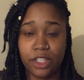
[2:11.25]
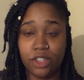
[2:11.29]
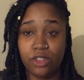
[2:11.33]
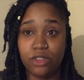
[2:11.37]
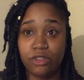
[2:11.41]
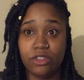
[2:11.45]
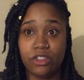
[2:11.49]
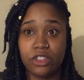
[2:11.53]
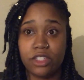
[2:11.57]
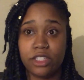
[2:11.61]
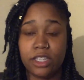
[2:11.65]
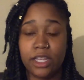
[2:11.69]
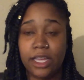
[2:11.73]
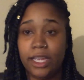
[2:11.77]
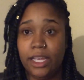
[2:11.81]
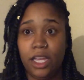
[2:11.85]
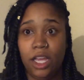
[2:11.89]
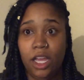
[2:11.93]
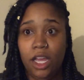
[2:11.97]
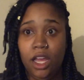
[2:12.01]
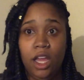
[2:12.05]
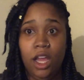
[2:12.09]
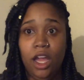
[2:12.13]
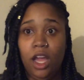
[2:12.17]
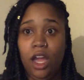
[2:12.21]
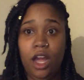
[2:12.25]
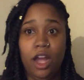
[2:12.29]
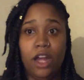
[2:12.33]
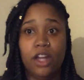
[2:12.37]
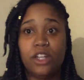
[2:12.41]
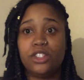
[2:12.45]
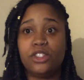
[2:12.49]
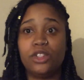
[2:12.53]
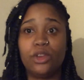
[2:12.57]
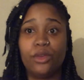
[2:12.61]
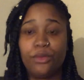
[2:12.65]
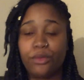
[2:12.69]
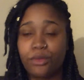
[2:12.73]
You just like are
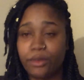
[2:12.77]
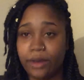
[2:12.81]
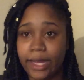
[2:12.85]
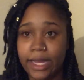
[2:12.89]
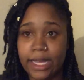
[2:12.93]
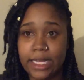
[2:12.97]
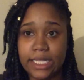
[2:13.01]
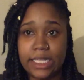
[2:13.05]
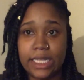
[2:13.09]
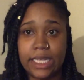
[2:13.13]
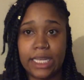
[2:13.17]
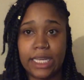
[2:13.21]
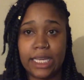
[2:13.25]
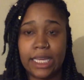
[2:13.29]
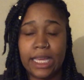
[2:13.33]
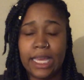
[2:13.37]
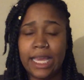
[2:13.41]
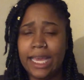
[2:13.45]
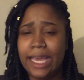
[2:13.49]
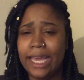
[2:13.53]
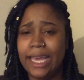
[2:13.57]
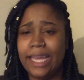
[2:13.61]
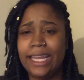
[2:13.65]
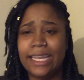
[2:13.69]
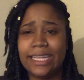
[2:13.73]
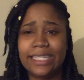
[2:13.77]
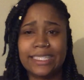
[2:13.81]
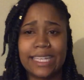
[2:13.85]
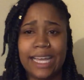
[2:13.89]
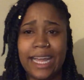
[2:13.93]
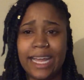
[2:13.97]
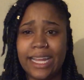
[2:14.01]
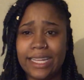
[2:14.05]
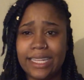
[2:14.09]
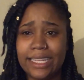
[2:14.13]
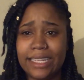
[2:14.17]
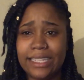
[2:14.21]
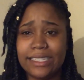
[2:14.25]
so frantic, and
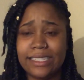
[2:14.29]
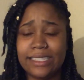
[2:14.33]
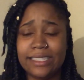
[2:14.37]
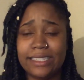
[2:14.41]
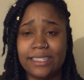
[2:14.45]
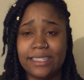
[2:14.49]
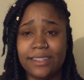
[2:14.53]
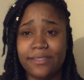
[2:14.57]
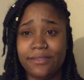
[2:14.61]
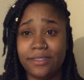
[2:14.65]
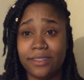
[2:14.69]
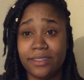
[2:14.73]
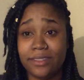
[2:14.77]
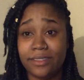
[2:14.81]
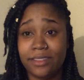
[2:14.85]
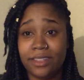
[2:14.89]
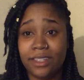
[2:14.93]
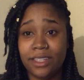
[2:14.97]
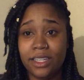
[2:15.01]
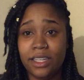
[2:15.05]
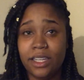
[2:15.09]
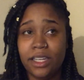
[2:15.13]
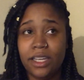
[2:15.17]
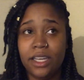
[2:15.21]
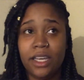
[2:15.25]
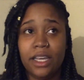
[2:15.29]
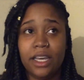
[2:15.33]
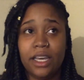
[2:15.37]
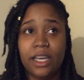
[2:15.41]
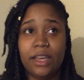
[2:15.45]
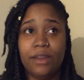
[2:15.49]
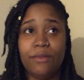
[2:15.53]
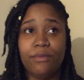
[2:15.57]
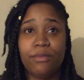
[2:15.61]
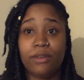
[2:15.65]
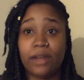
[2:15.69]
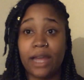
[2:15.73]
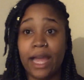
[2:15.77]
anxiety is different
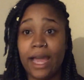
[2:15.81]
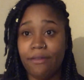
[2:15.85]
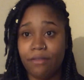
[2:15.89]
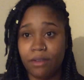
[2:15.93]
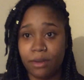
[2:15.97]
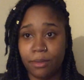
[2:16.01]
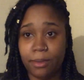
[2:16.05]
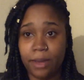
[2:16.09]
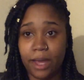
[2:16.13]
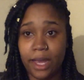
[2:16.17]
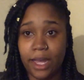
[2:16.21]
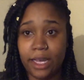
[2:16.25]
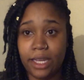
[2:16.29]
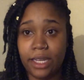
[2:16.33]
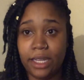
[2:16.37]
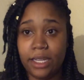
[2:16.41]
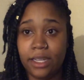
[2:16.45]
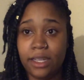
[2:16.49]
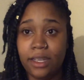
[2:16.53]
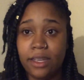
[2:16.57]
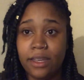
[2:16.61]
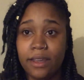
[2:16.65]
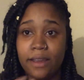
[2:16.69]
for everybody.